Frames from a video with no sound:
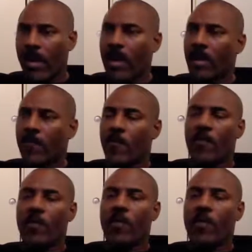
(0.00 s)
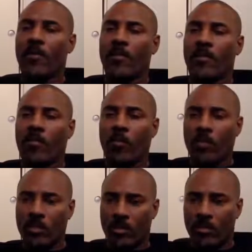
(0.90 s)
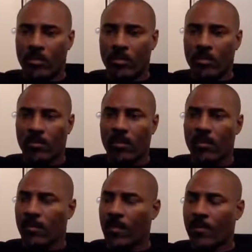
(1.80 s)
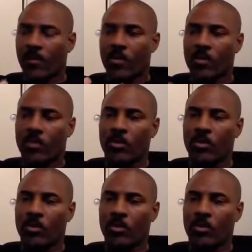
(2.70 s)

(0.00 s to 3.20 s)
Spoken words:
and a fourth a cup of your fruit juice, your favorite fruit juice.